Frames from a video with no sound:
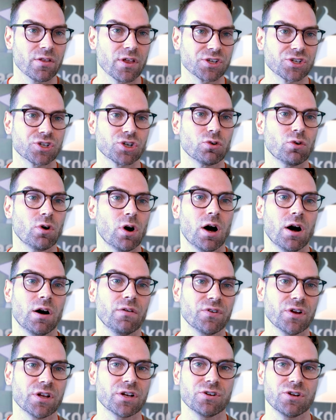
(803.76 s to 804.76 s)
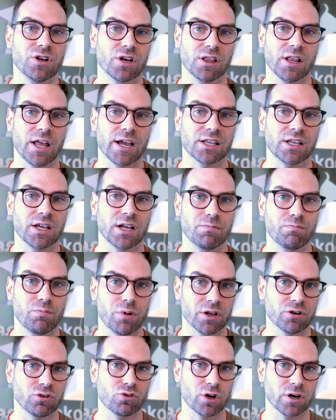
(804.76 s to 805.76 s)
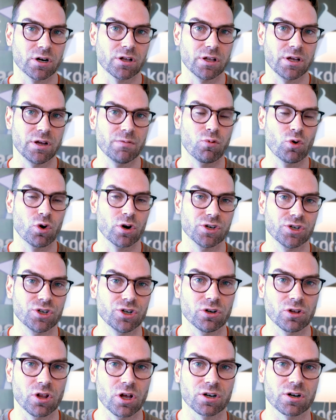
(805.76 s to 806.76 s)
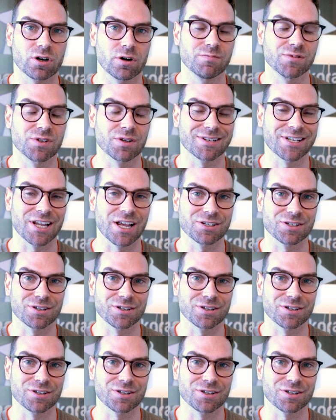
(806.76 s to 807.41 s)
that's so often neglected but critically important to your long-term success.